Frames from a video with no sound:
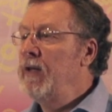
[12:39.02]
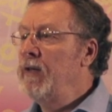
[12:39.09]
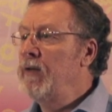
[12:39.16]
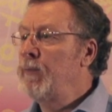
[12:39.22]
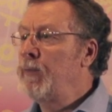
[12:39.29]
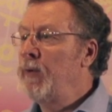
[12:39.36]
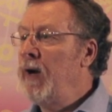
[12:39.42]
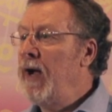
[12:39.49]
The
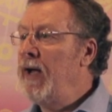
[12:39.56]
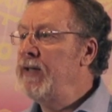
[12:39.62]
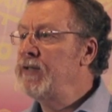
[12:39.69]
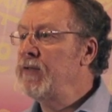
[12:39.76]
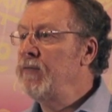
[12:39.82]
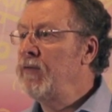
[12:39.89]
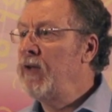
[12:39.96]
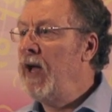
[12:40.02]
prize
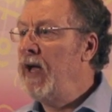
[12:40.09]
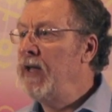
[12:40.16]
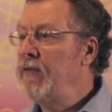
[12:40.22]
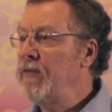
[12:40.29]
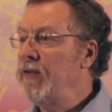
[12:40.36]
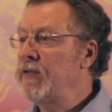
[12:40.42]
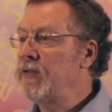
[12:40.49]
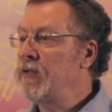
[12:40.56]
of
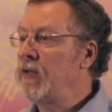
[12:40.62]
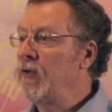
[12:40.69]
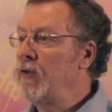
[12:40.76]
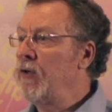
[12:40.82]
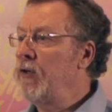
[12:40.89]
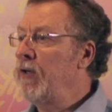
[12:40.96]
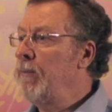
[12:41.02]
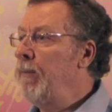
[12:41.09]
life is to
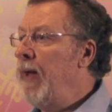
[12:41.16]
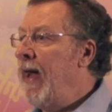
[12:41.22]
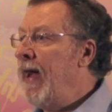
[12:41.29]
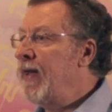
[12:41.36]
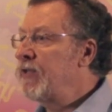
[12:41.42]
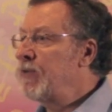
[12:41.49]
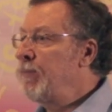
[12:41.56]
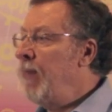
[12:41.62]
learn to
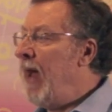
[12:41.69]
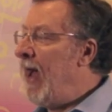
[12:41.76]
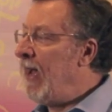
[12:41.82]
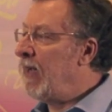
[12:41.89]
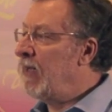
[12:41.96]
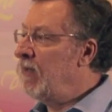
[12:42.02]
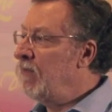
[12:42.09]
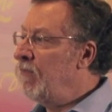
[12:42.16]
pass
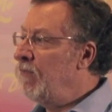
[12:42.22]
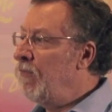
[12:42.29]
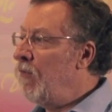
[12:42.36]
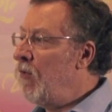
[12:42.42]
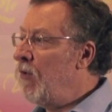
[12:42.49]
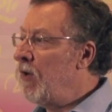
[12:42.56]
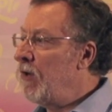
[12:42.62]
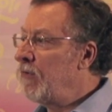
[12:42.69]
back and
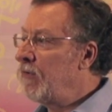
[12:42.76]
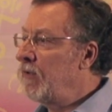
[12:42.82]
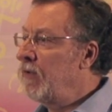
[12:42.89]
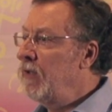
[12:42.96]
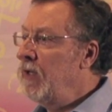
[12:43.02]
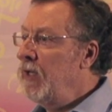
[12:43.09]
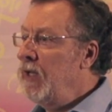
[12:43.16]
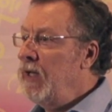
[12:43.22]
forth
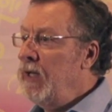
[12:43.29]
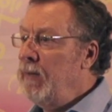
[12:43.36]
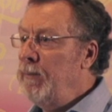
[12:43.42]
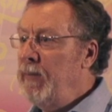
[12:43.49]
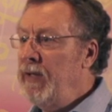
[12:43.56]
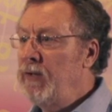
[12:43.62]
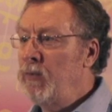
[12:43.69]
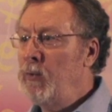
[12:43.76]

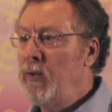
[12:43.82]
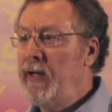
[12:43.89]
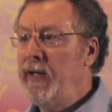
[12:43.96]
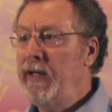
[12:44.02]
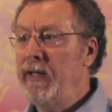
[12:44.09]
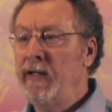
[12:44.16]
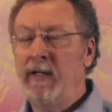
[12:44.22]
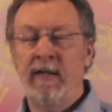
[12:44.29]

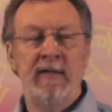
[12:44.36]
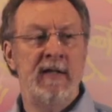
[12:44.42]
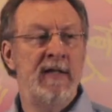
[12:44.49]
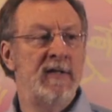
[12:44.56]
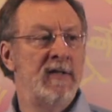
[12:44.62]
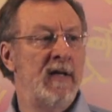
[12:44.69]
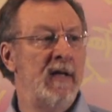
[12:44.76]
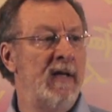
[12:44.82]
between
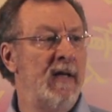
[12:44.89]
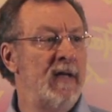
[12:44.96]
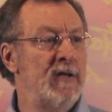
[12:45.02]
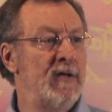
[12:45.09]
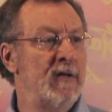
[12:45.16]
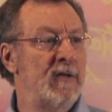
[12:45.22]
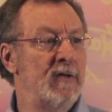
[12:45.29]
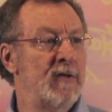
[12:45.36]
these
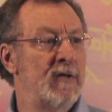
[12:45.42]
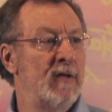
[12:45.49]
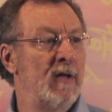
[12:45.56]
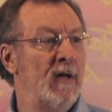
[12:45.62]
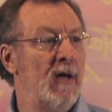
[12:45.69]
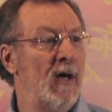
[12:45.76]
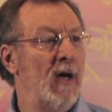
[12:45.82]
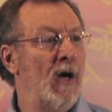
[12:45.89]
conditions,
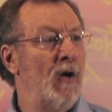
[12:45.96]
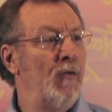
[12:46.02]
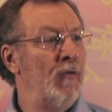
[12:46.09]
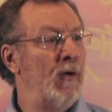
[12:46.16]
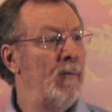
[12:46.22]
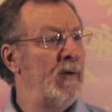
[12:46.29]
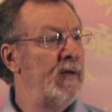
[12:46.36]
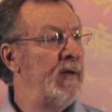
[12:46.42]

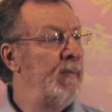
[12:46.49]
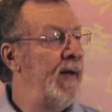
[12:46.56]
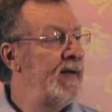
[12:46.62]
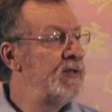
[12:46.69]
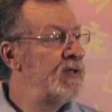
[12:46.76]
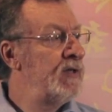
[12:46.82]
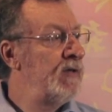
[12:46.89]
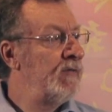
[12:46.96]
from a
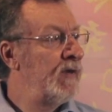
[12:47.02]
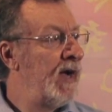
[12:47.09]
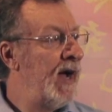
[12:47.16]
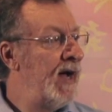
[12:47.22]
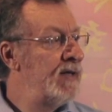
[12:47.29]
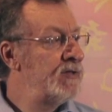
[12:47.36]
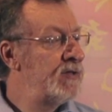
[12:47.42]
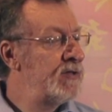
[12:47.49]
dimension of
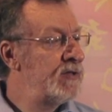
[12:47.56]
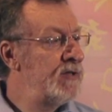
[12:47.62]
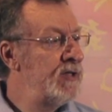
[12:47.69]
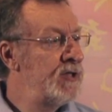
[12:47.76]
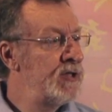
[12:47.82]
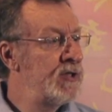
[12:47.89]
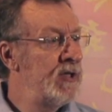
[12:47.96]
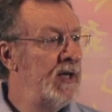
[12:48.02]

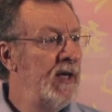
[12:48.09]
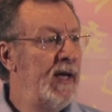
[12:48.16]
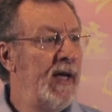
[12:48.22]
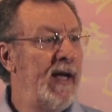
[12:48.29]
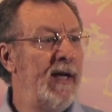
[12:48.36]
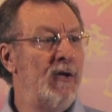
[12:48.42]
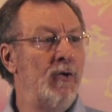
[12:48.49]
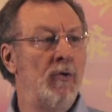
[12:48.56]
consciousness
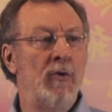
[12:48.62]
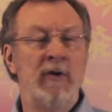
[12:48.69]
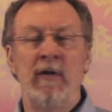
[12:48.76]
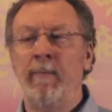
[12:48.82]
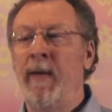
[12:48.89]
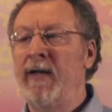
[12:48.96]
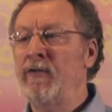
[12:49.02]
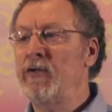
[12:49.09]
into a
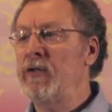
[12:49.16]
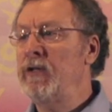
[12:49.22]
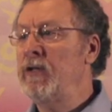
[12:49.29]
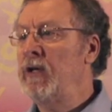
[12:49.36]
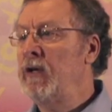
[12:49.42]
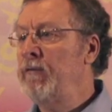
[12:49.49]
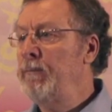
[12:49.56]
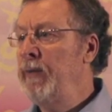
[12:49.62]

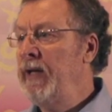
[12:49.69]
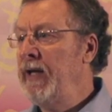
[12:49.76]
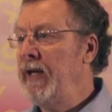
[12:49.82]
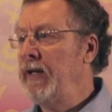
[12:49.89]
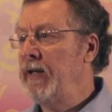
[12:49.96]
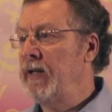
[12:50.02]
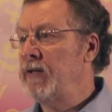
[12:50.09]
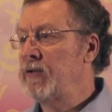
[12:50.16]
dimension of
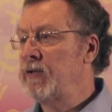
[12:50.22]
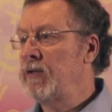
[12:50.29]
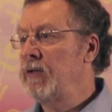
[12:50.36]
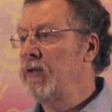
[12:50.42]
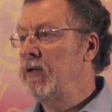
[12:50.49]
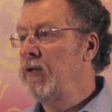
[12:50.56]
beingness,